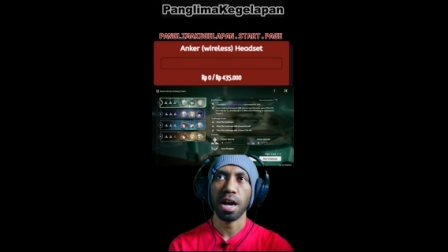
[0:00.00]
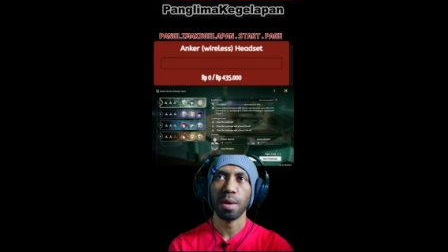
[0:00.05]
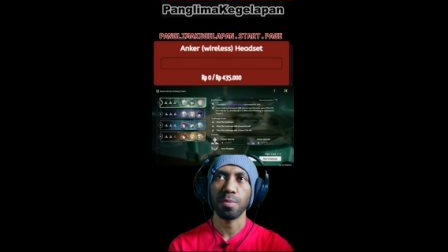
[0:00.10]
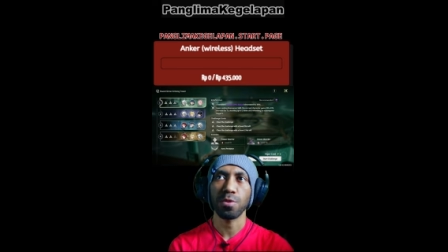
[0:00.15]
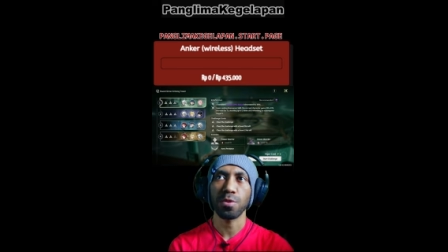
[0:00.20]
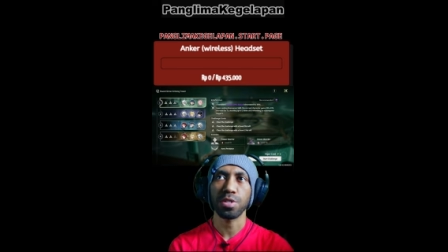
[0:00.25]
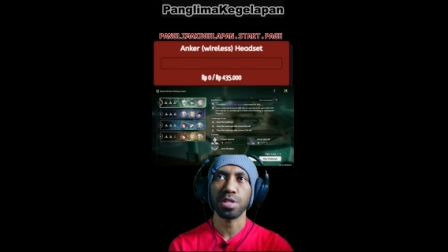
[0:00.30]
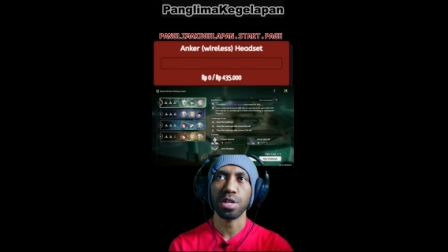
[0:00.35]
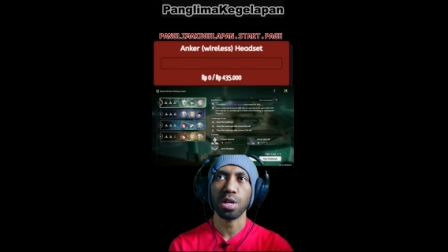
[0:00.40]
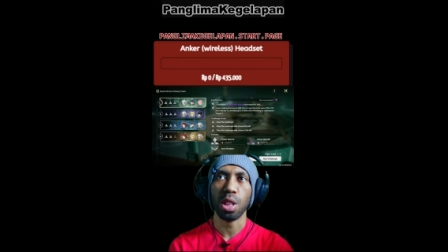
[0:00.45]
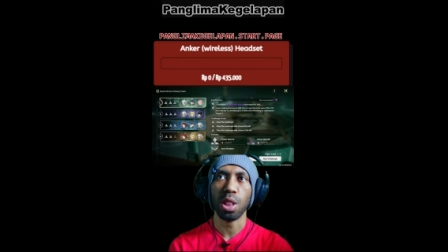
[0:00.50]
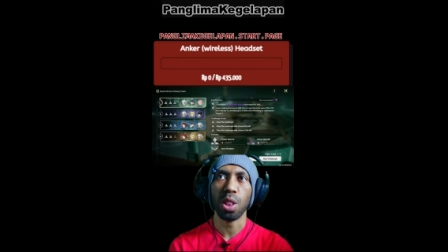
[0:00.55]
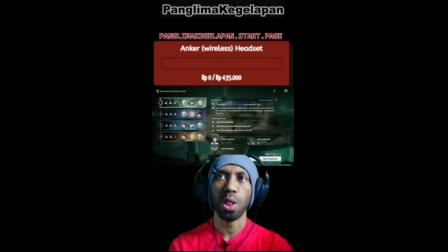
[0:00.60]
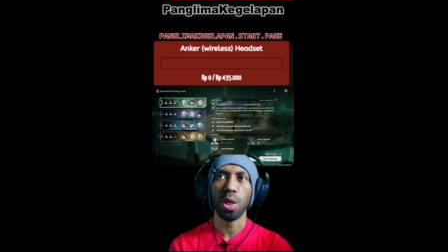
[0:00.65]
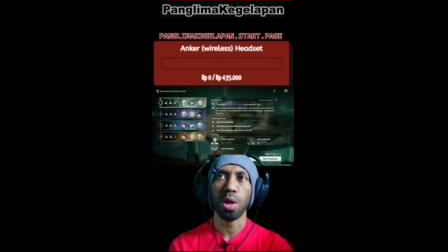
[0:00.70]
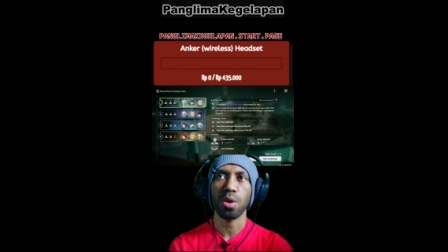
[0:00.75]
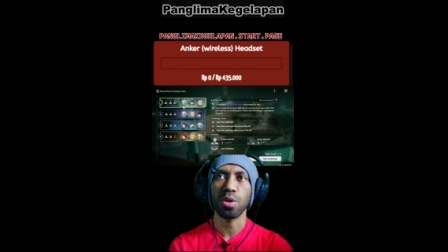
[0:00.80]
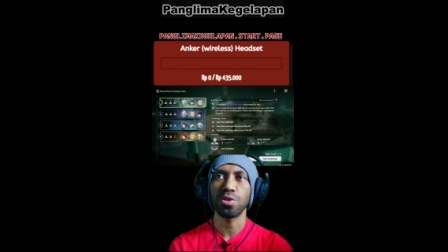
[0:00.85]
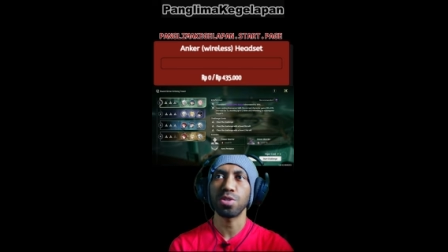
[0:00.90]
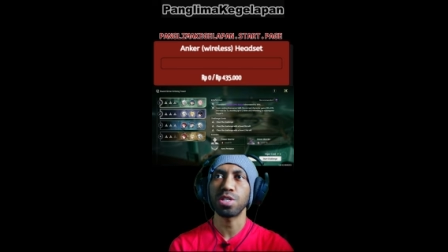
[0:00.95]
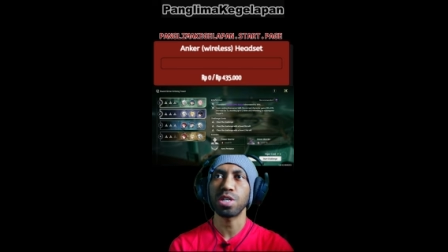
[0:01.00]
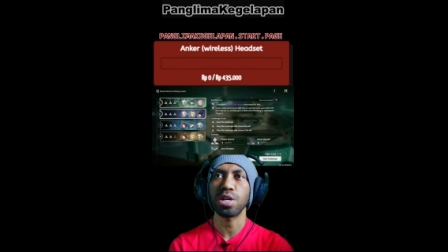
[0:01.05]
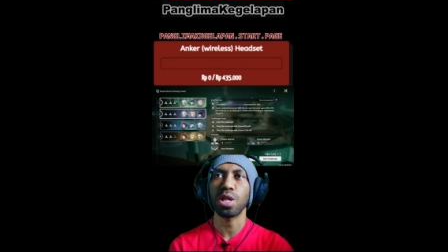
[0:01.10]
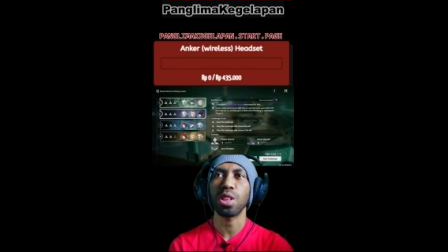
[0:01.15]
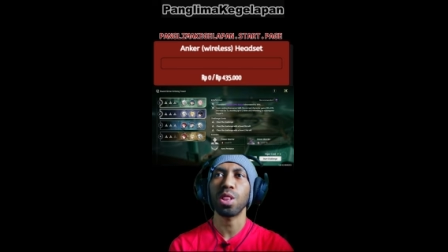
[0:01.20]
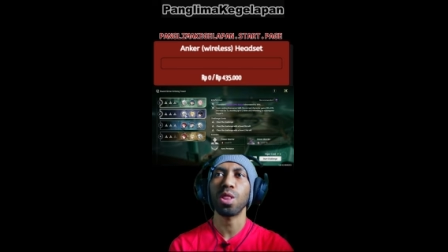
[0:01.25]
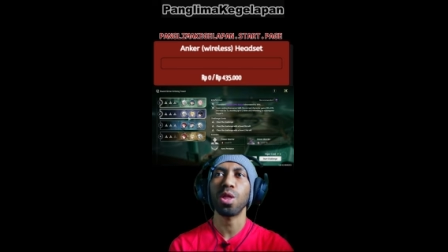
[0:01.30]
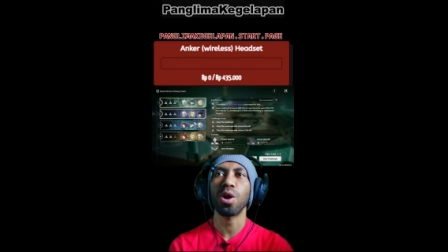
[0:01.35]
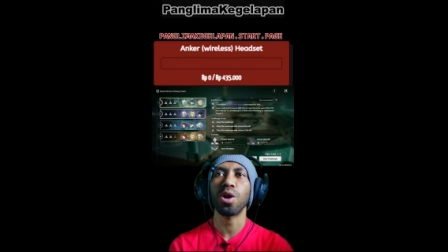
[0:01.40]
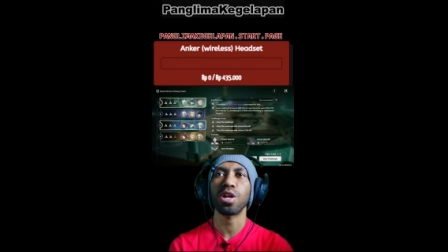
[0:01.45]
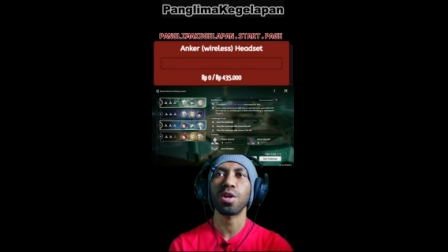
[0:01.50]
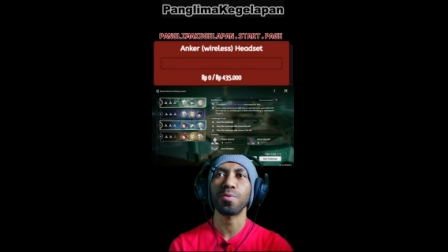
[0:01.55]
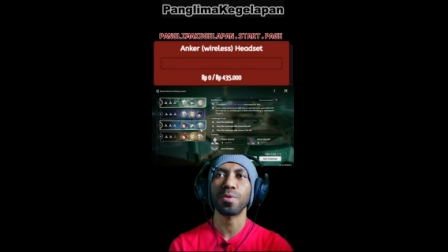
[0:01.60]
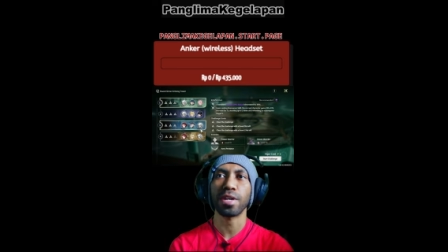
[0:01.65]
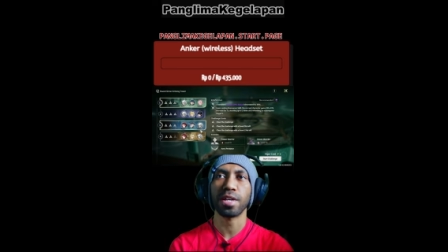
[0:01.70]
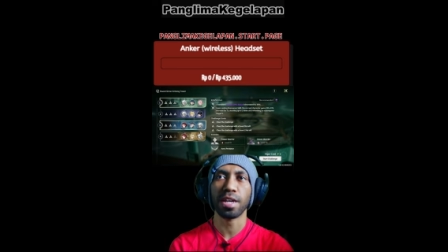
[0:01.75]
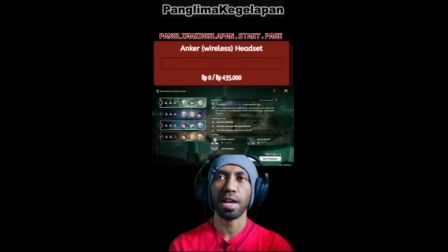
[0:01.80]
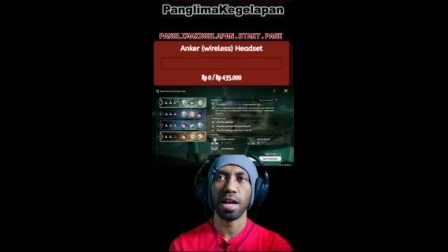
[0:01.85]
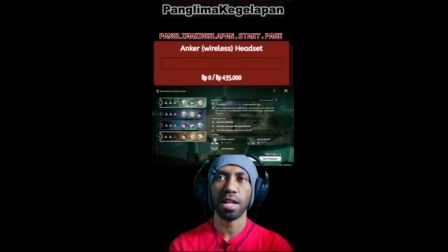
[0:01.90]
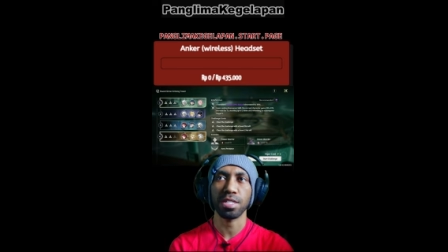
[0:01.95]
I'm using a, using a lot of
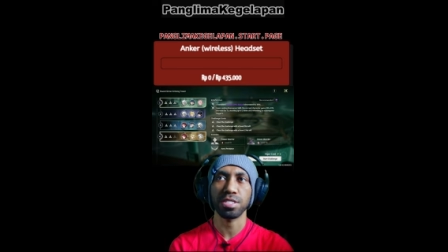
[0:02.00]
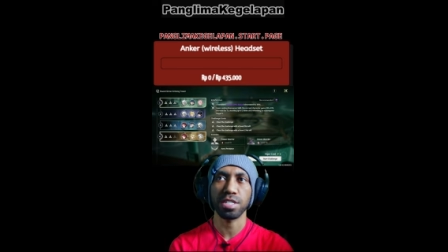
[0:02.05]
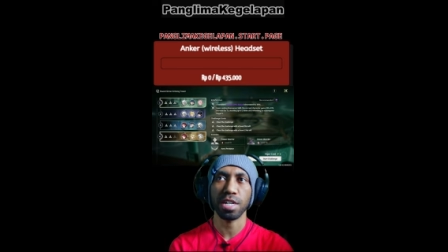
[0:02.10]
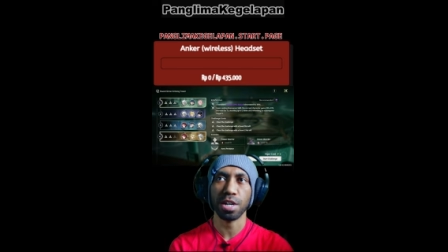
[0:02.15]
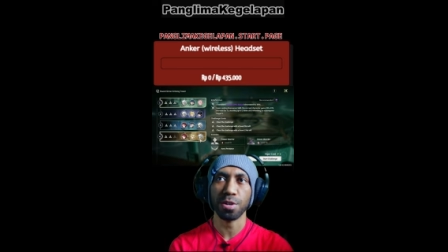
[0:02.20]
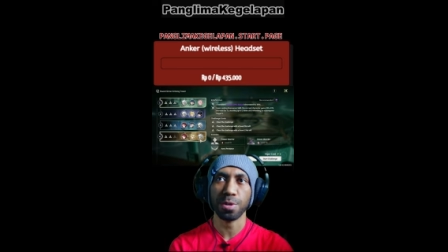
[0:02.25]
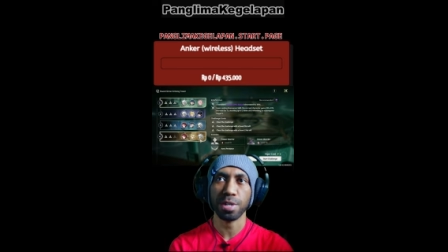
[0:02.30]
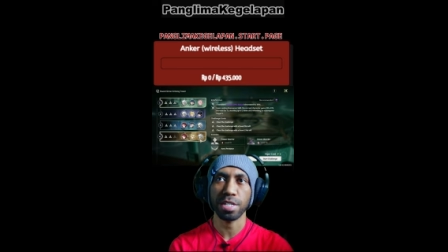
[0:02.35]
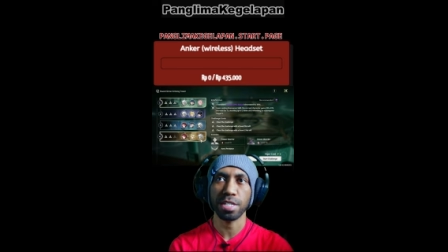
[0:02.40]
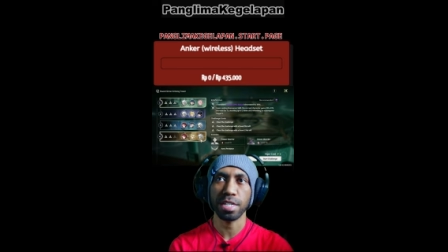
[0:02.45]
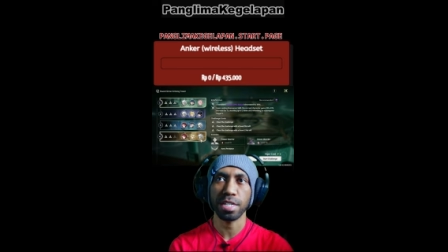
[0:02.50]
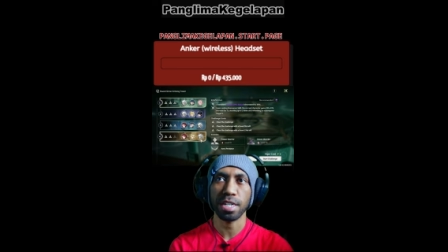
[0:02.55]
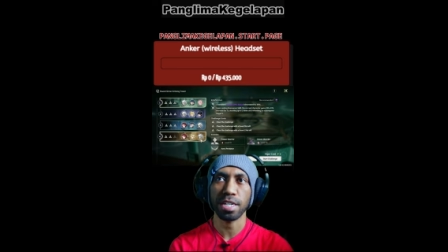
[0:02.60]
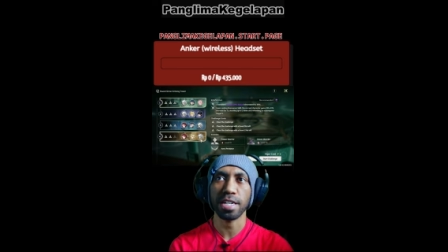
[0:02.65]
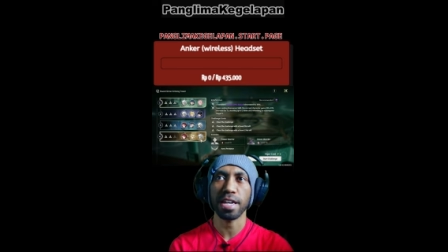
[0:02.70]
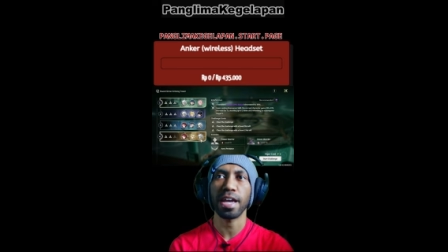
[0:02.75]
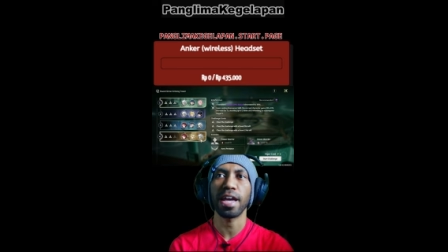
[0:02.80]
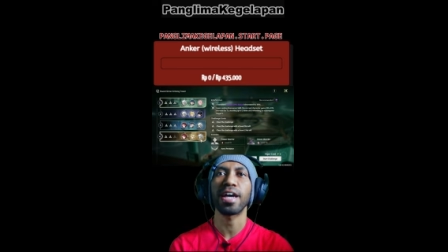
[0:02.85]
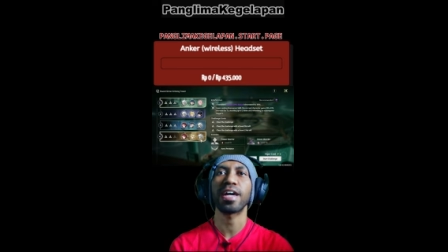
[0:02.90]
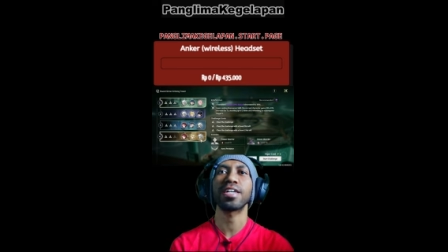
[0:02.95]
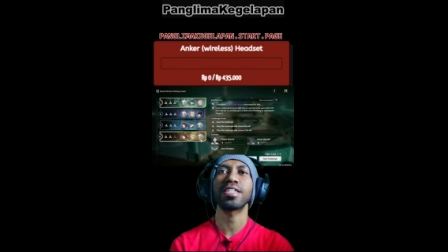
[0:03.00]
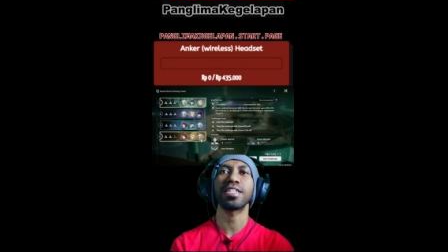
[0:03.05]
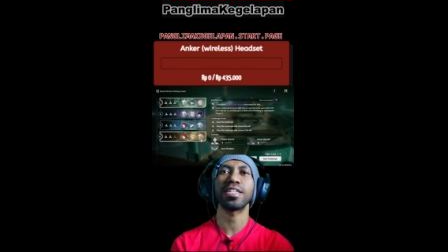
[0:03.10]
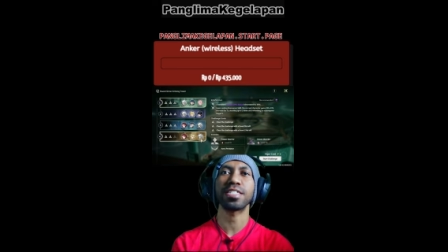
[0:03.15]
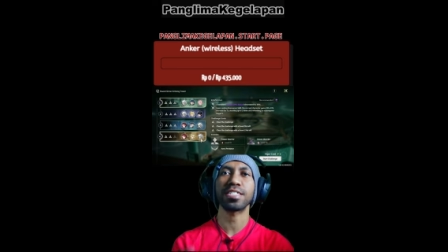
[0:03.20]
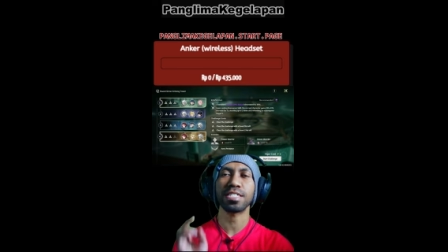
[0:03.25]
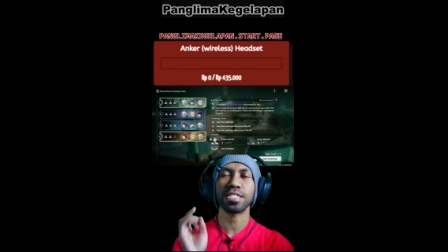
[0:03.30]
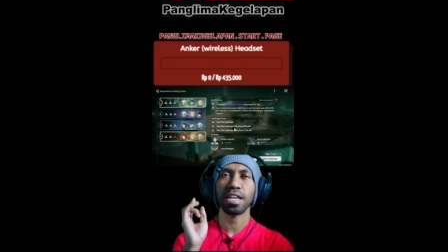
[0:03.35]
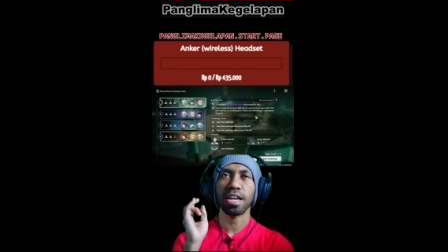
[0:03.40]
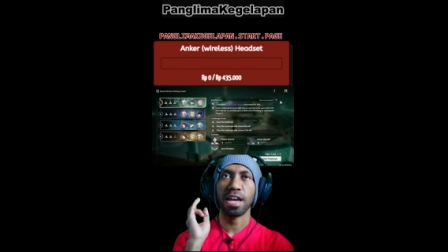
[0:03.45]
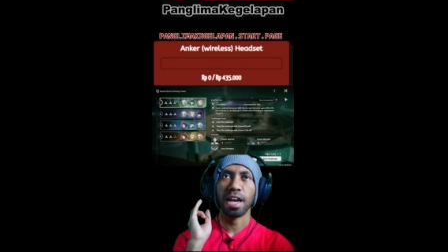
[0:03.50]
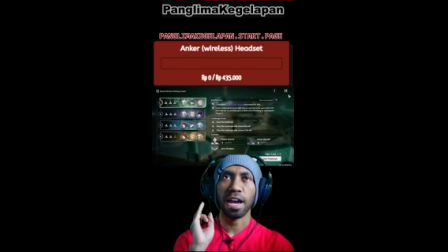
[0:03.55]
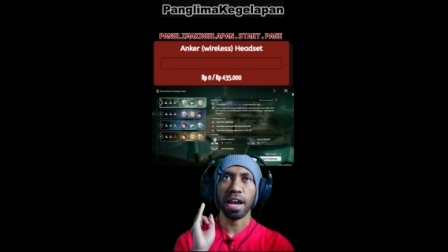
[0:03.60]
Calcharo in here and it's